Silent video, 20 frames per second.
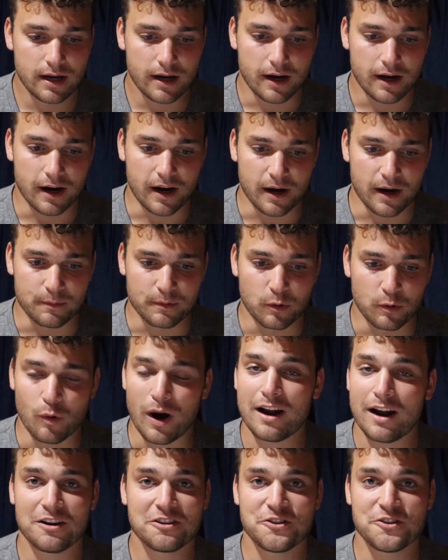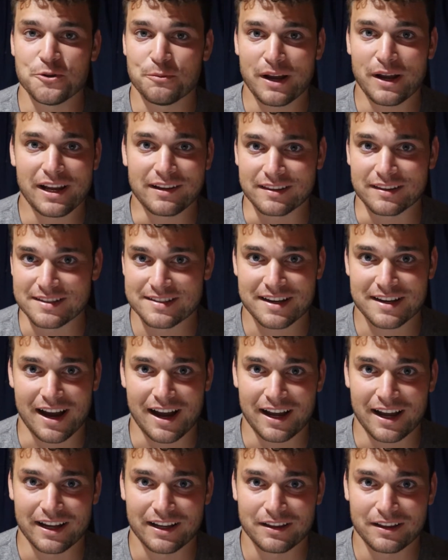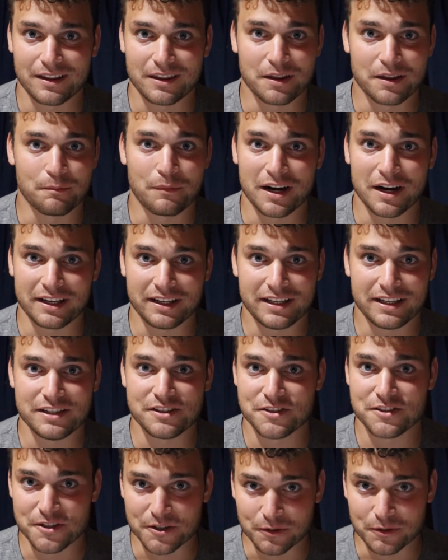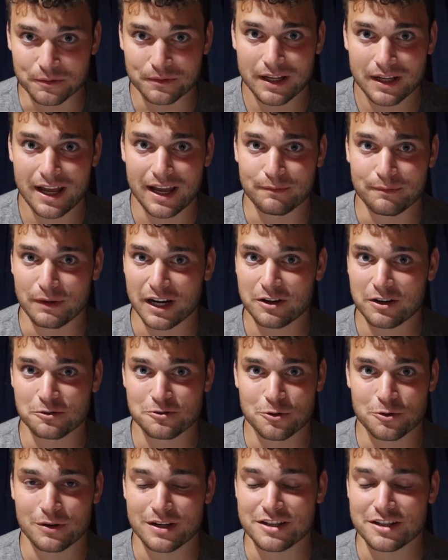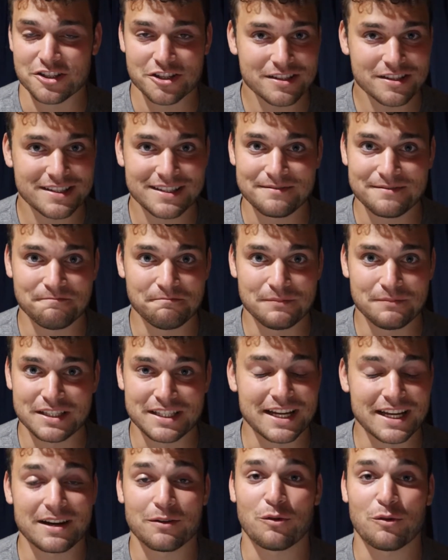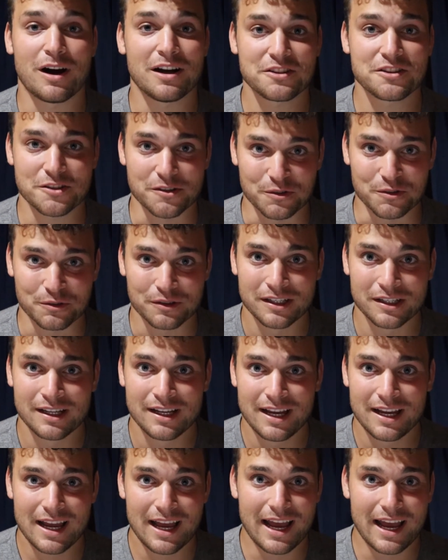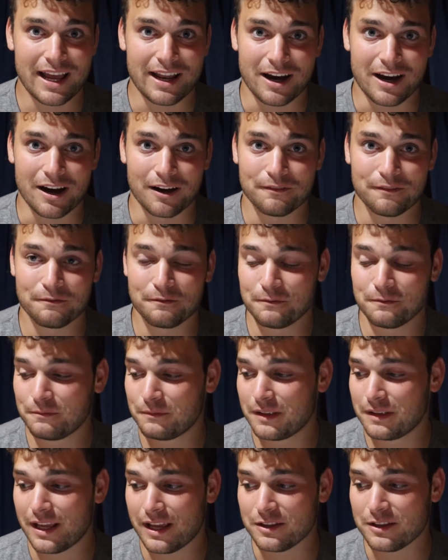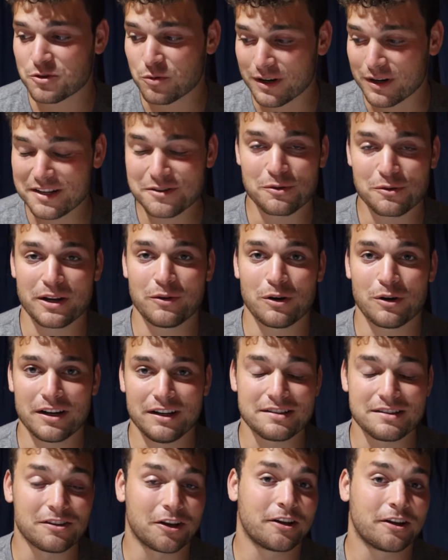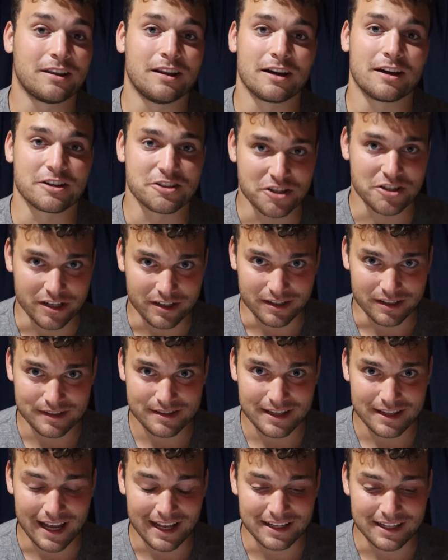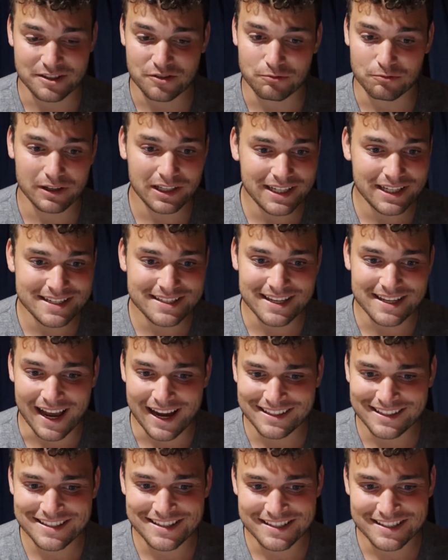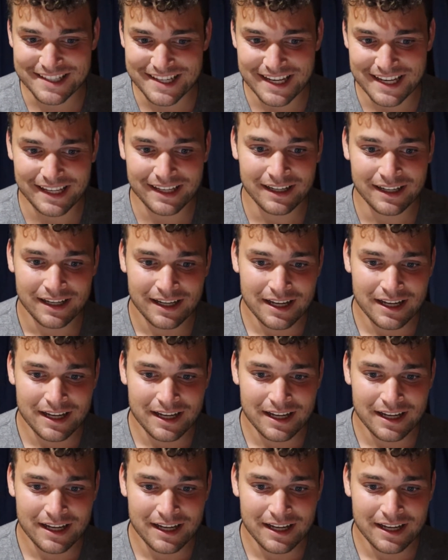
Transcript: Why aren't you paying this guy the money he's due?" And Michael Jordan just didn't want to. And in 2021, he's looking like a genius. And it's really sad to see.